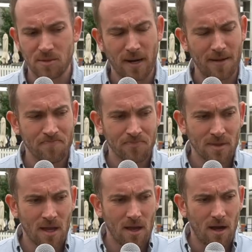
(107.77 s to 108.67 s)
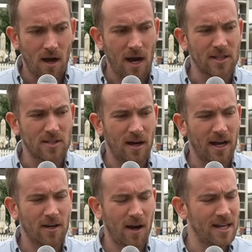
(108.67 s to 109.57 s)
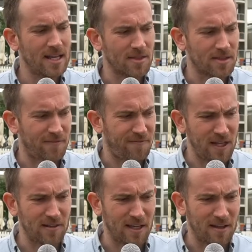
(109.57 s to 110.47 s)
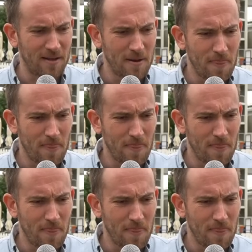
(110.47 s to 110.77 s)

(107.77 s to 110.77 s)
But I kind of get the feeling